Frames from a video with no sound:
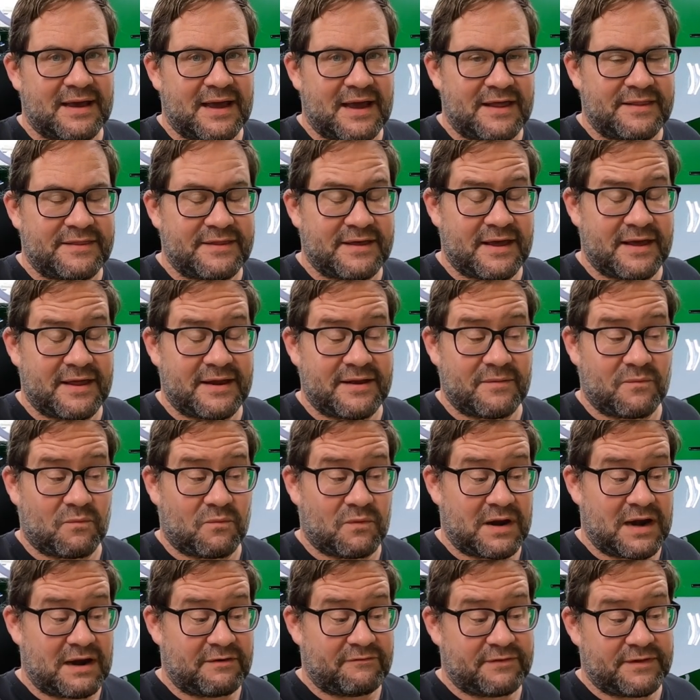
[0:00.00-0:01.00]
and then
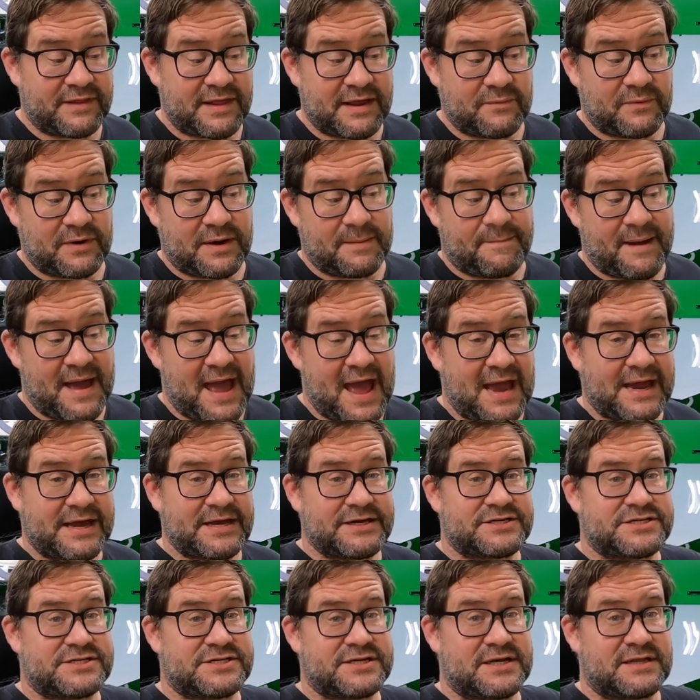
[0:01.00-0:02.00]
whenever they
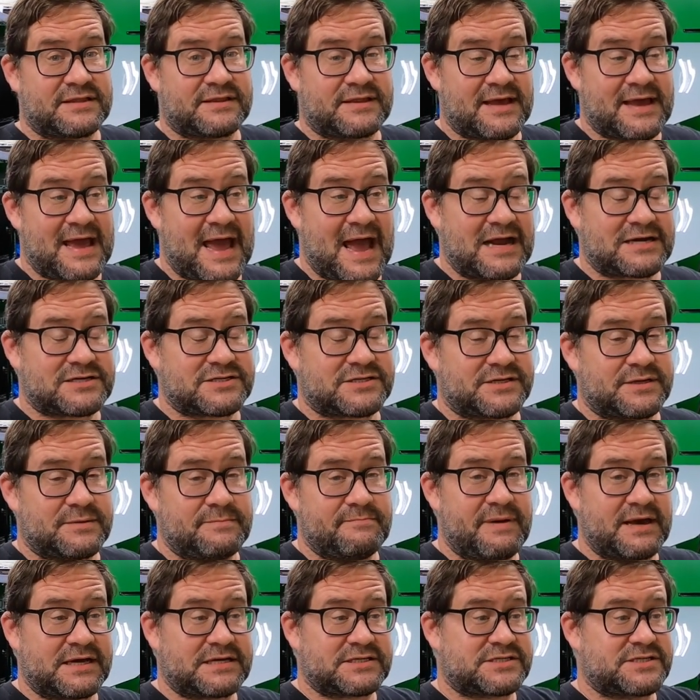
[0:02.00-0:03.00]
repackaged it they actually
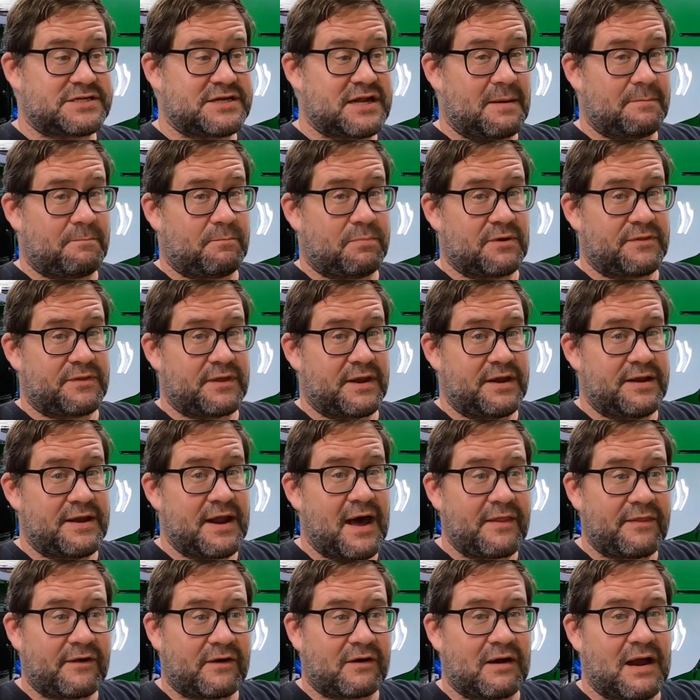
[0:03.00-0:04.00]
mixed it up with
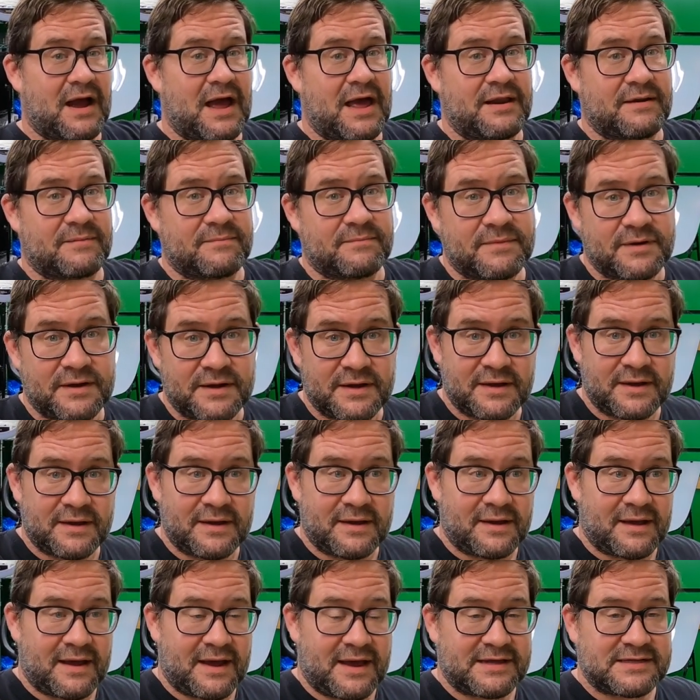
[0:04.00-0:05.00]
another item
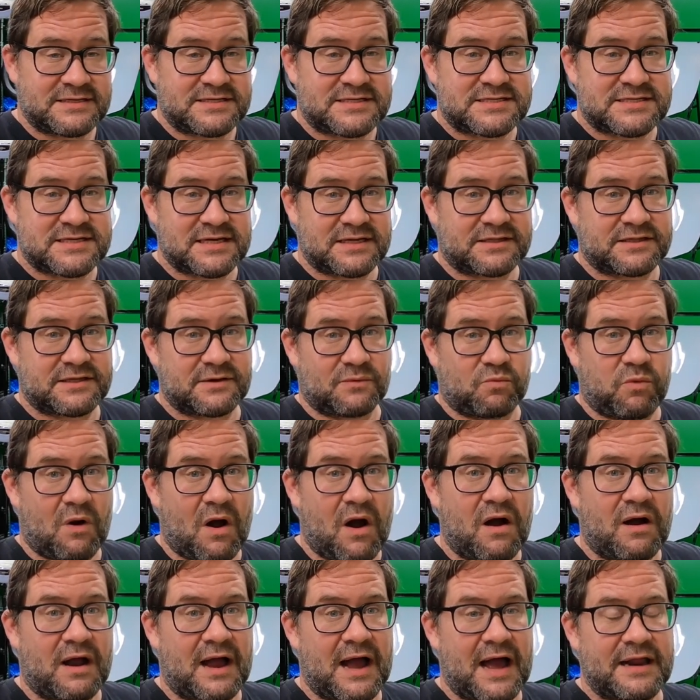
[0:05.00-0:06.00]
and sent the
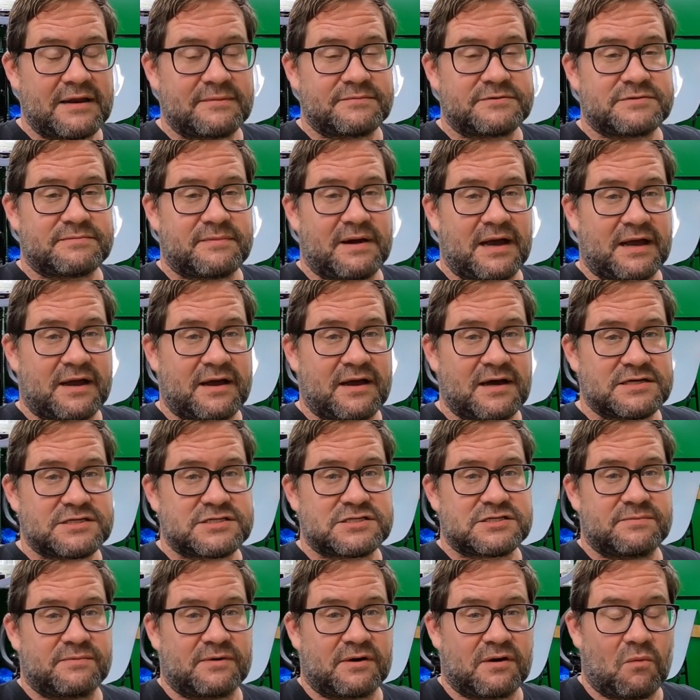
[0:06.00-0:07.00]
wrong item to my
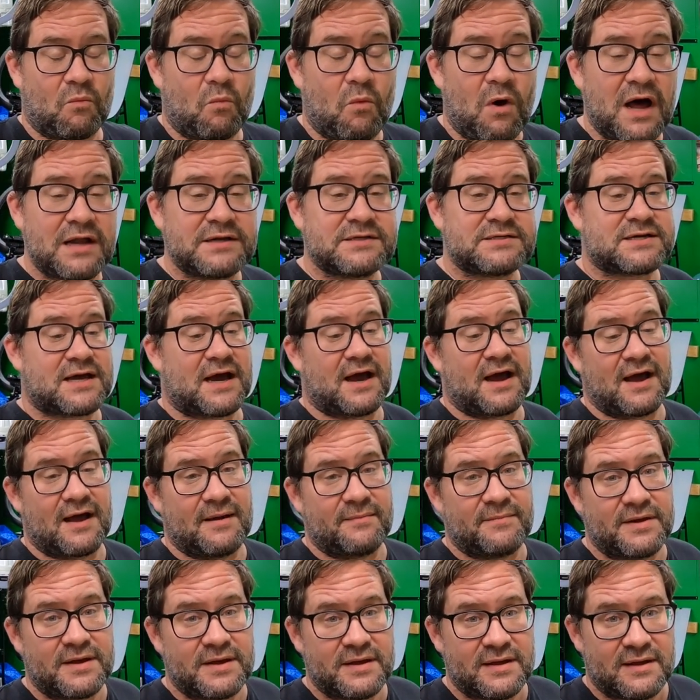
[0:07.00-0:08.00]
customer one
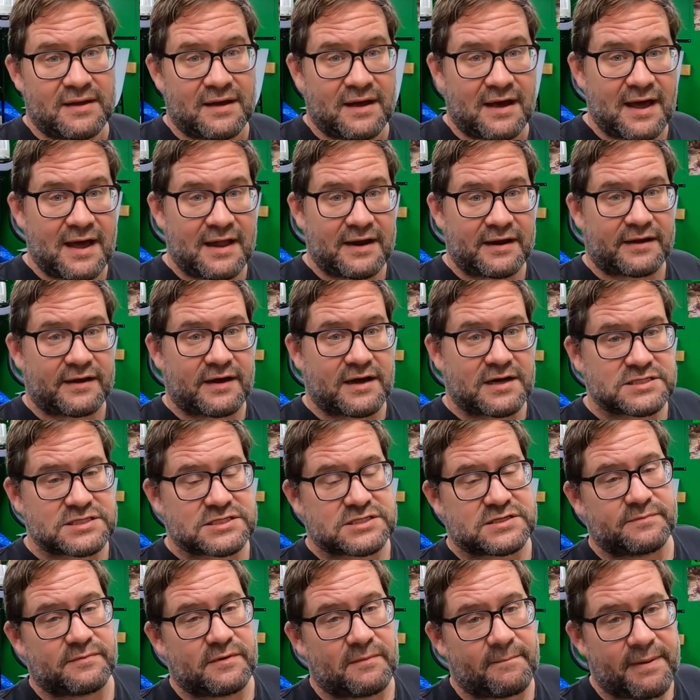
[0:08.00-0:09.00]
time I had a
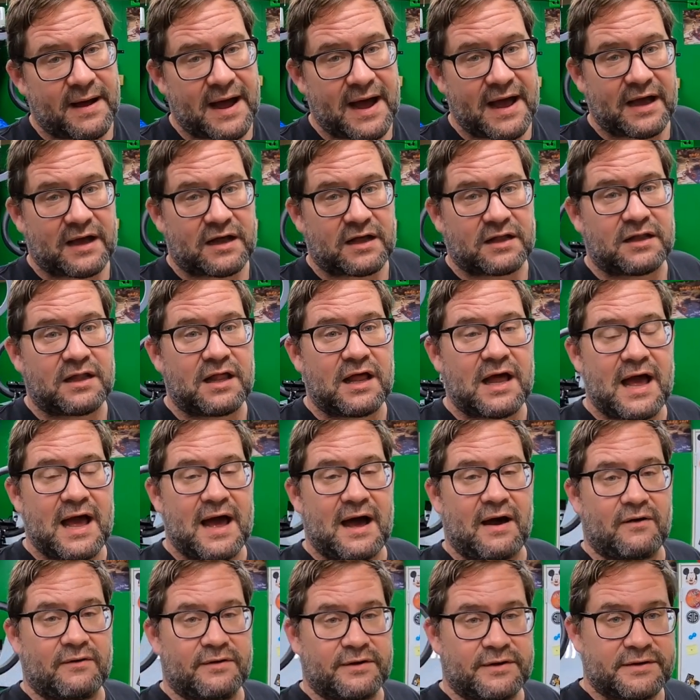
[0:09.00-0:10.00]
customer buy a
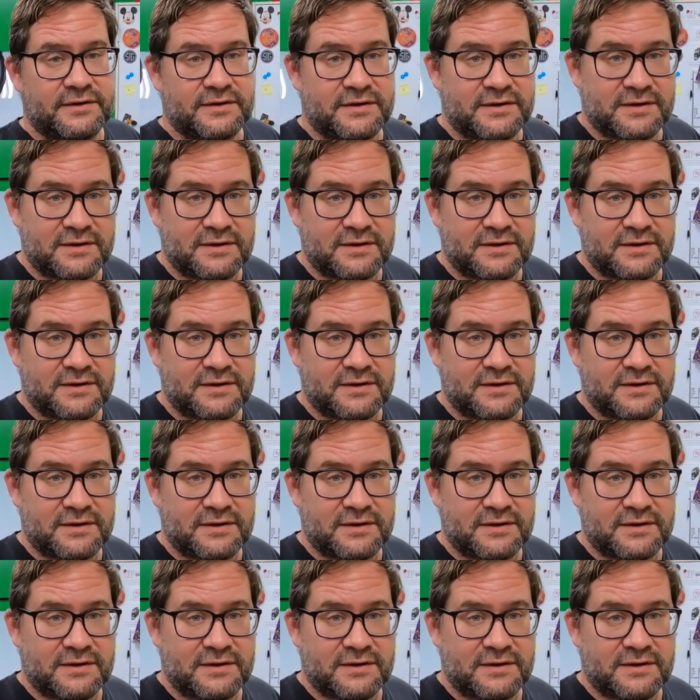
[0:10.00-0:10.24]
clown,